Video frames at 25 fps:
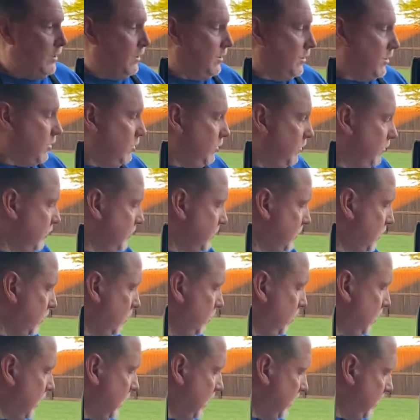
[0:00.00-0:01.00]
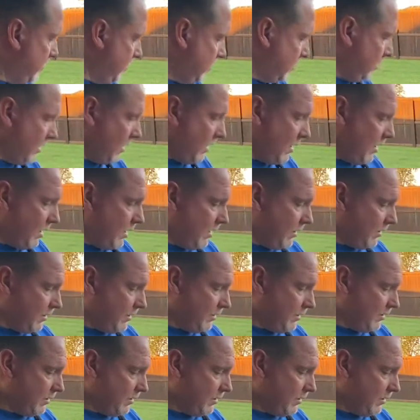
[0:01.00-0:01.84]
The grill's already good and hot.